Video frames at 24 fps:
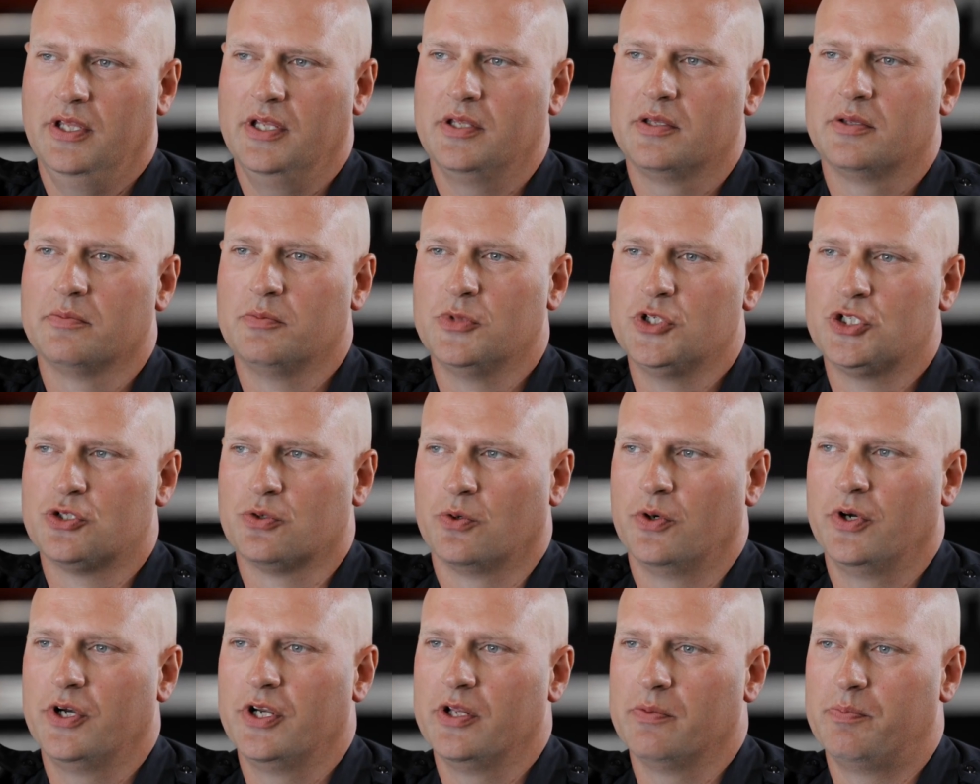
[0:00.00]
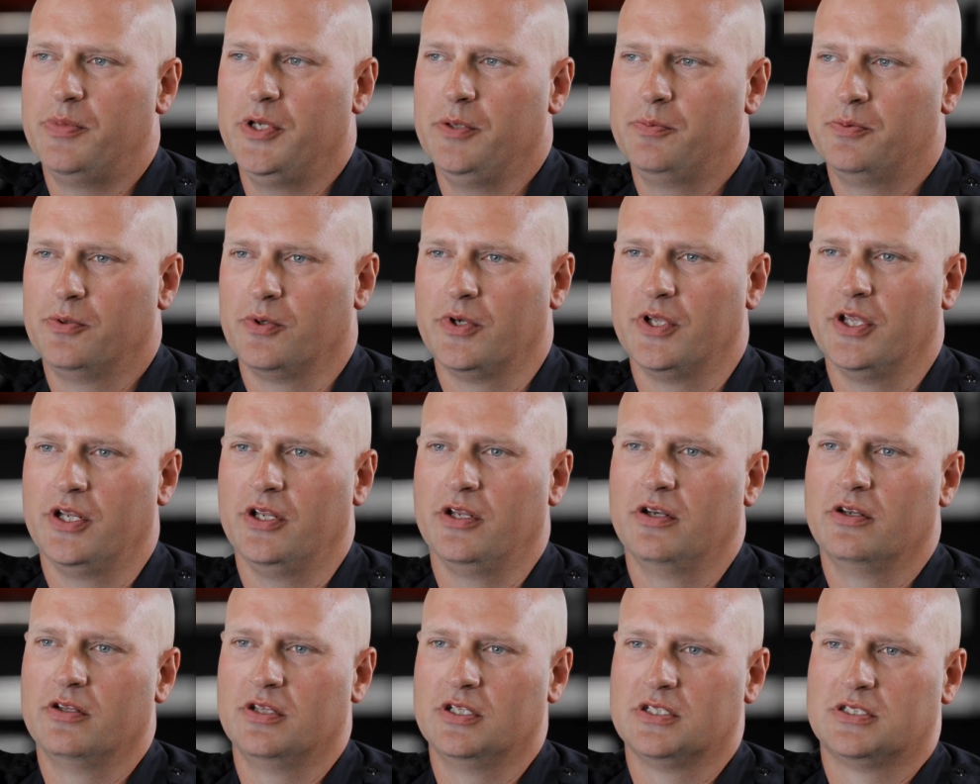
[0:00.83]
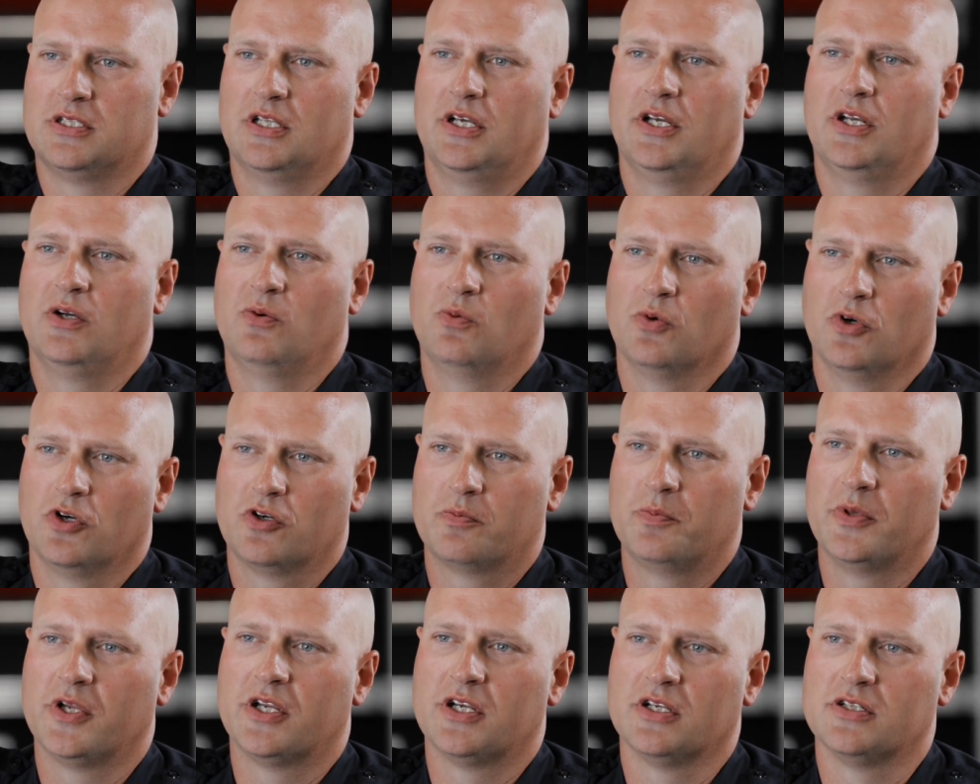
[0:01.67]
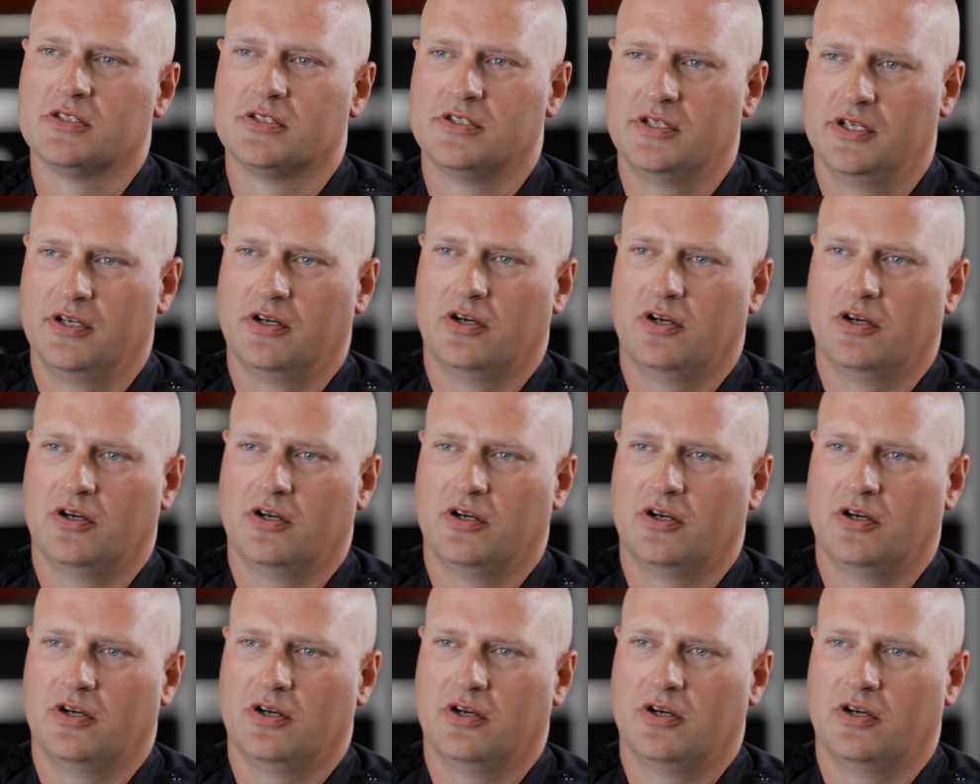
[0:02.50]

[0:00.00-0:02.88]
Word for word: think the majority of people get into this line of work because they